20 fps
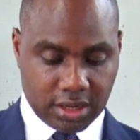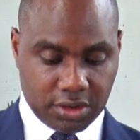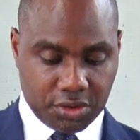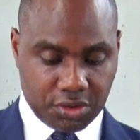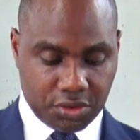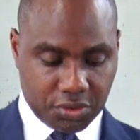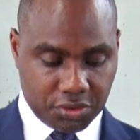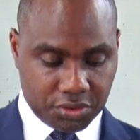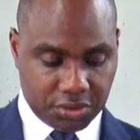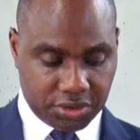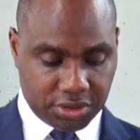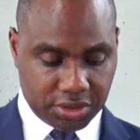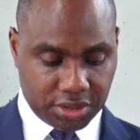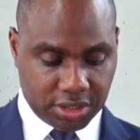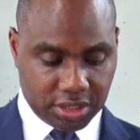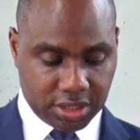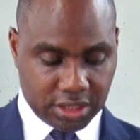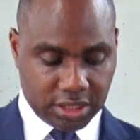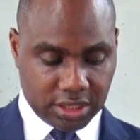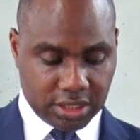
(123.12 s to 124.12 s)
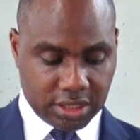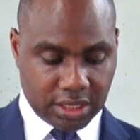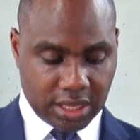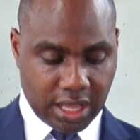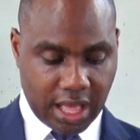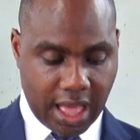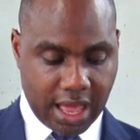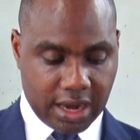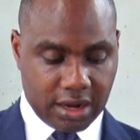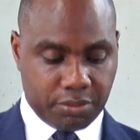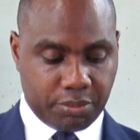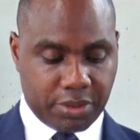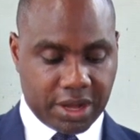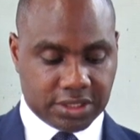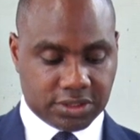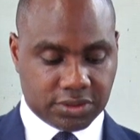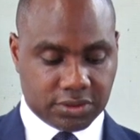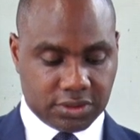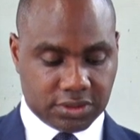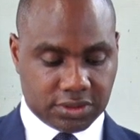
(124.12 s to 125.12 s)
youth, and
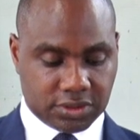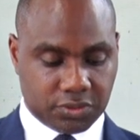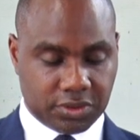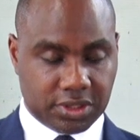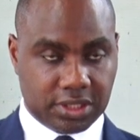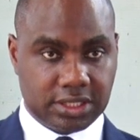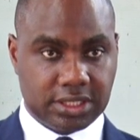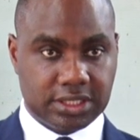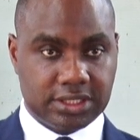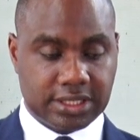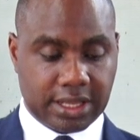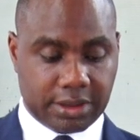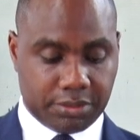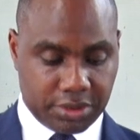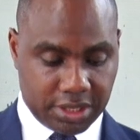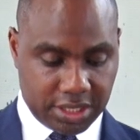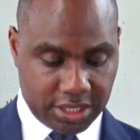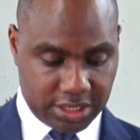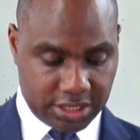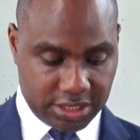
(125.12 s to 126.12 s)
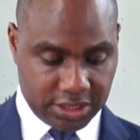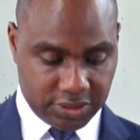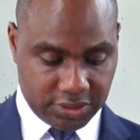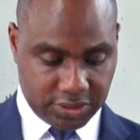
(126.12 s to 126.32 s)
persons with disabilities.